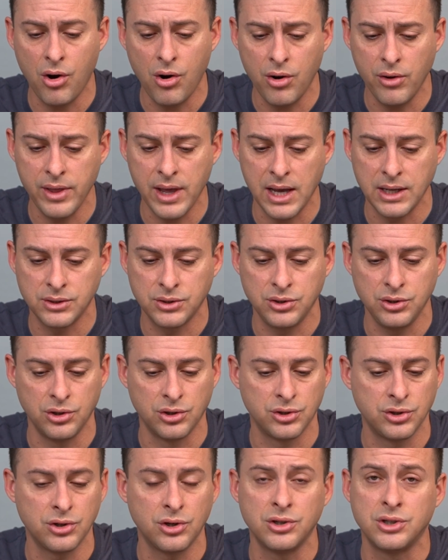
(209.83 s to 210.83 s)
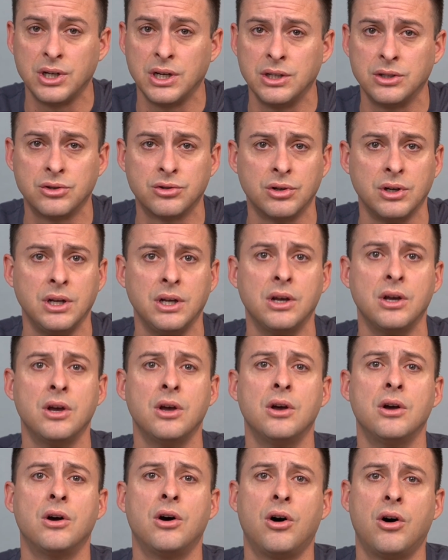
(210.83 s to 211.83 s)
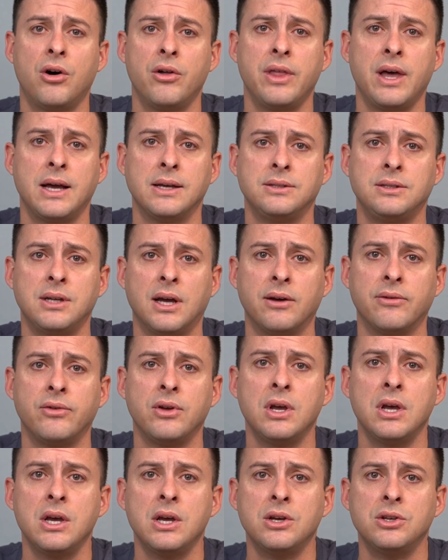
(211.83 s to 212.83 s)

all that, your search history, all that stuff.